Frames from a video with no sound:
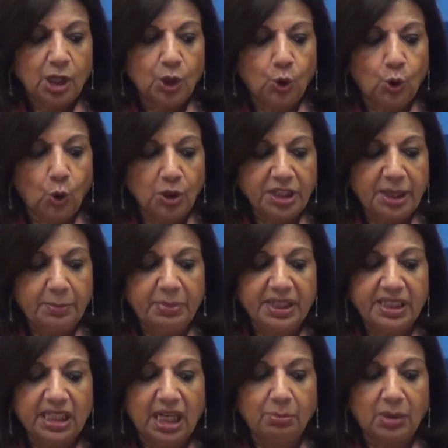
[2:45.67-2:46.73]
Core
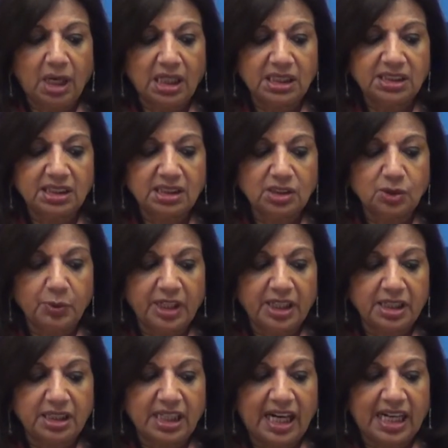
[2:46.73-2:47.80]
EBITDA margins
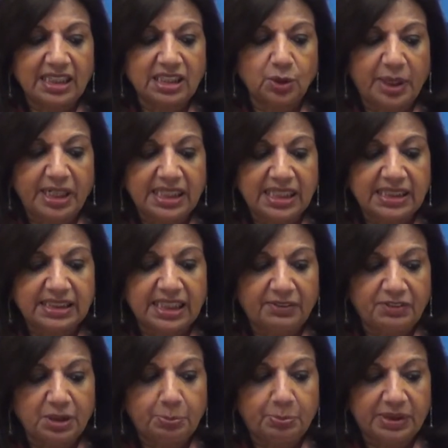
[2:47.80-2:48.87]
were at
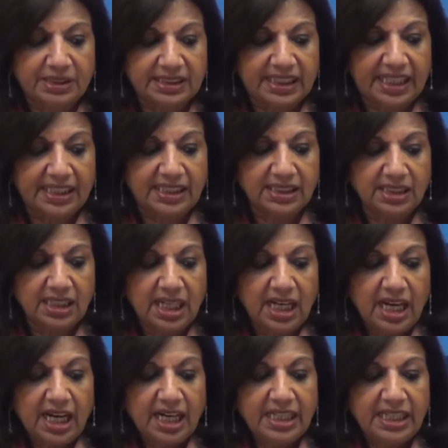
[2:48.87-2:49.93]
27%.
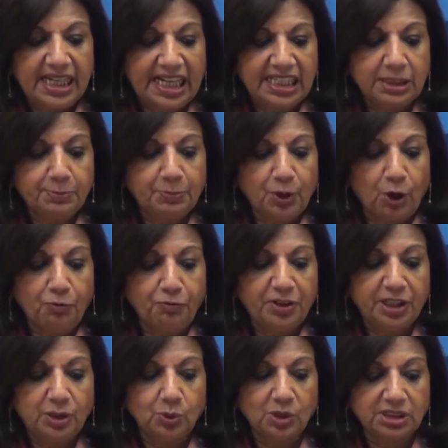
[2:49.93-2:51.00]
Net
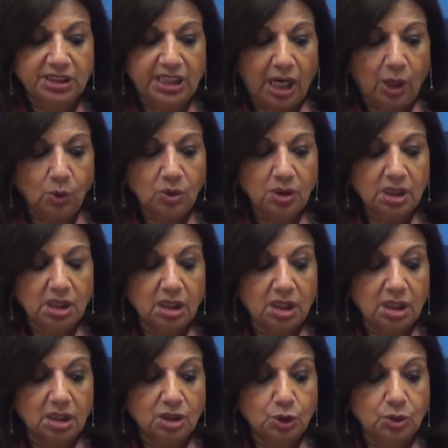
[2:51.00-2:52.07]
profit was down
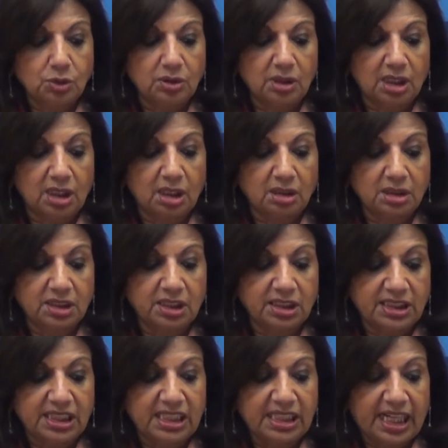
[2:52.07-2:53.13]

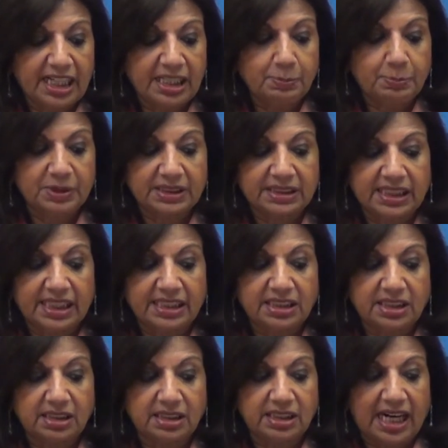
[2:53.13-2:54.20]

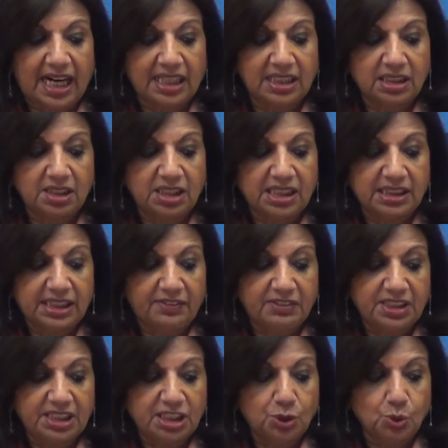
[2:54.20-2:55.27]
39% at
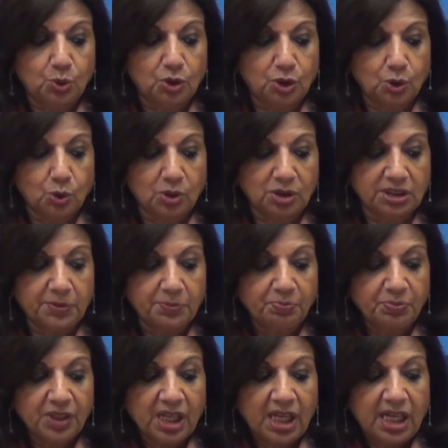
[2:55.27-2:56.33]
372 crores.
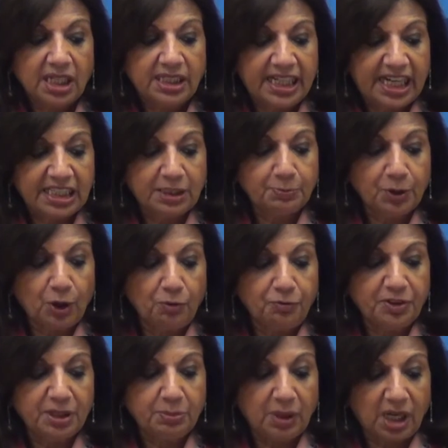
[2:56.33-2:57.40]
Net
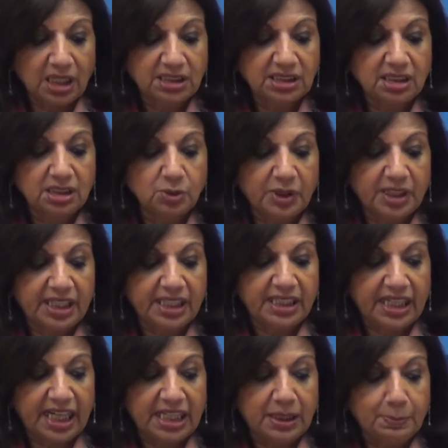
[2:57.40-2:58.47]
profit margins were at
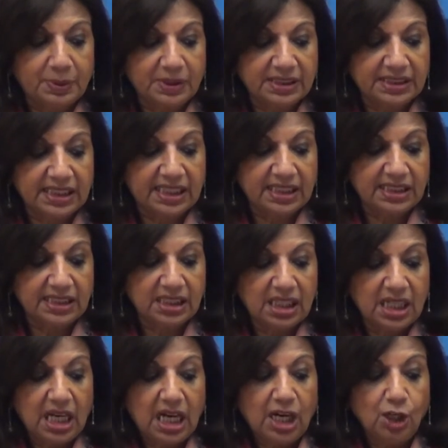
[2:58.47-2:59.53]
9%.
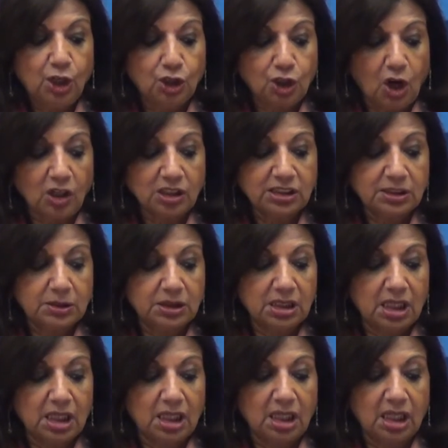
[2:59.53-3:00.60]
Gross
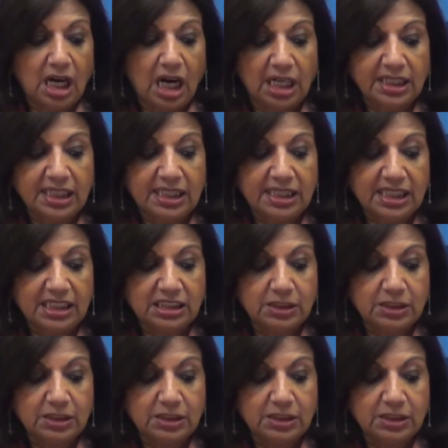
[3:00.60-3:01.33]
R&D